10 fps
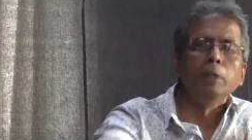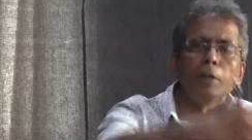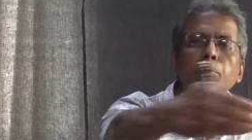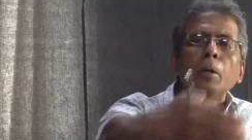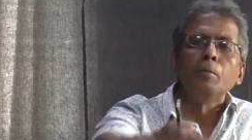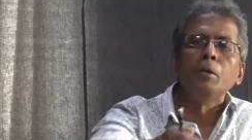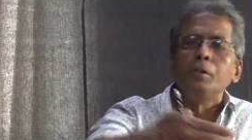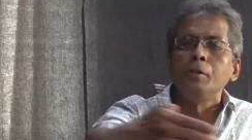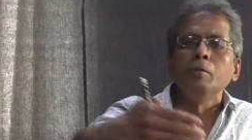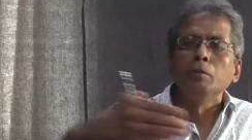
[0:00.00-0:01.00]

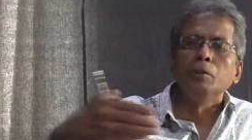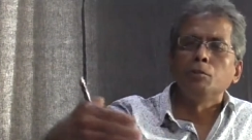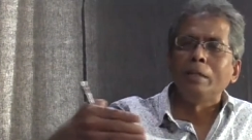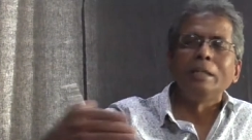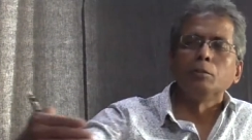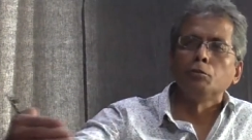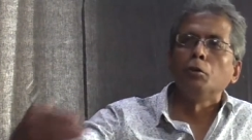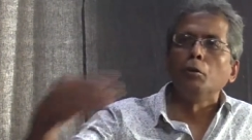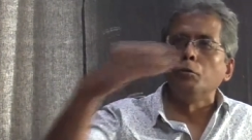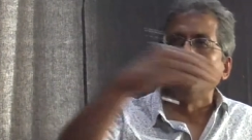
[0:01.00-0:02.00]
experiment with the state and
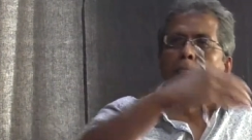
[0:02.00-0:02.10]
so on